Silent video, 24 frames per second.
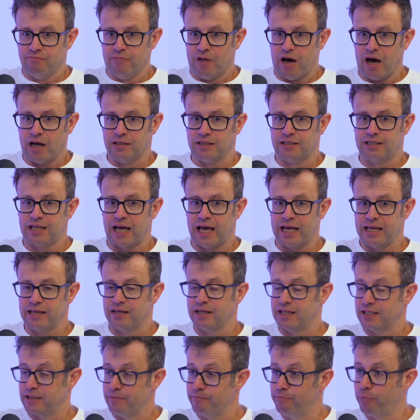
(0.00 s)
undertake.
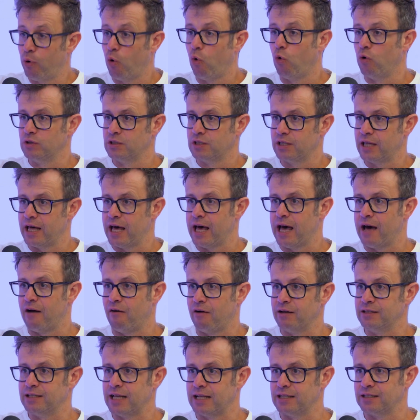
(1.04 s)
It's important to their
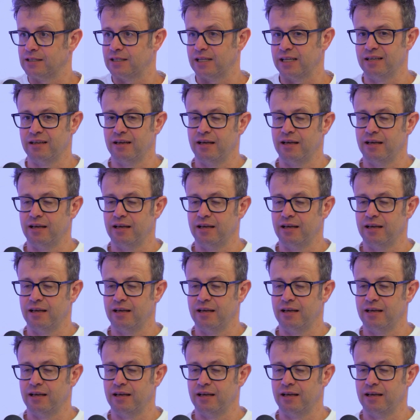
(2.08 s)
identity.